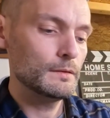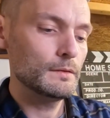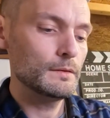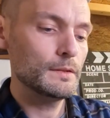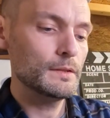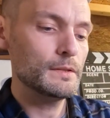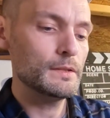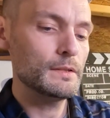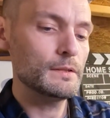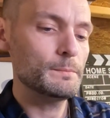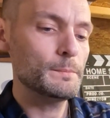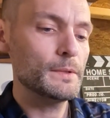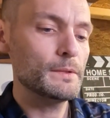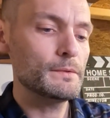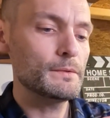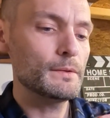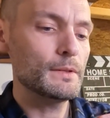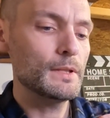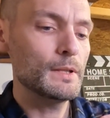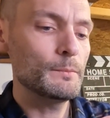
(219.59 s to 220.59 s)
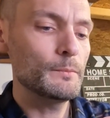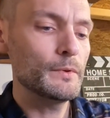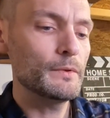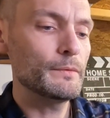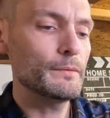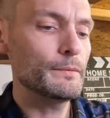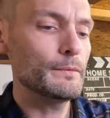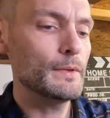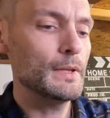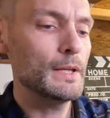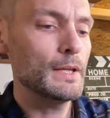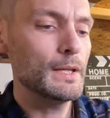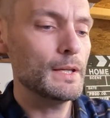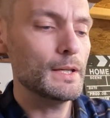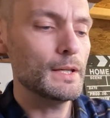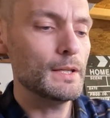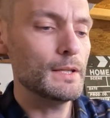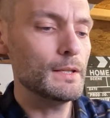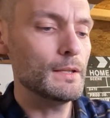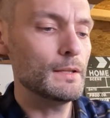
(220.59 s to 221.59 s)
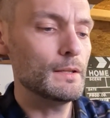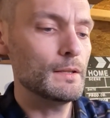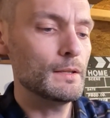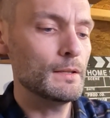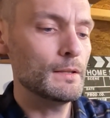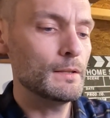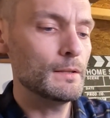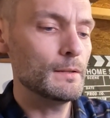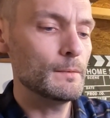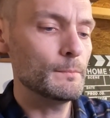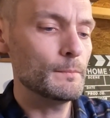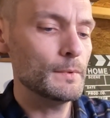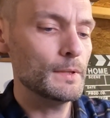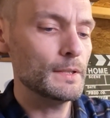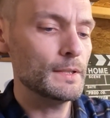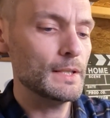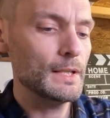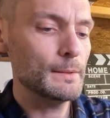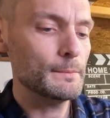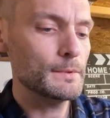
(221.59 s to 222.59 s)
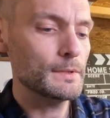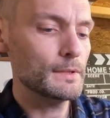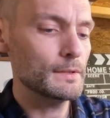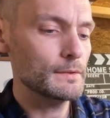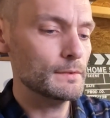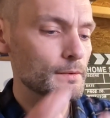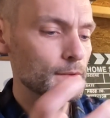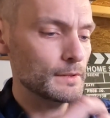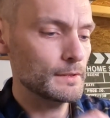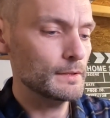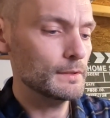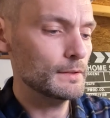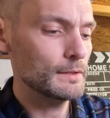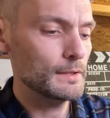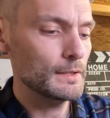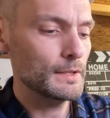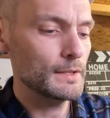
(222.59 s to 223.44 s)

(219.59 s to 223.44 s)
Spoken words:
This is supposed to come with a adapter so I can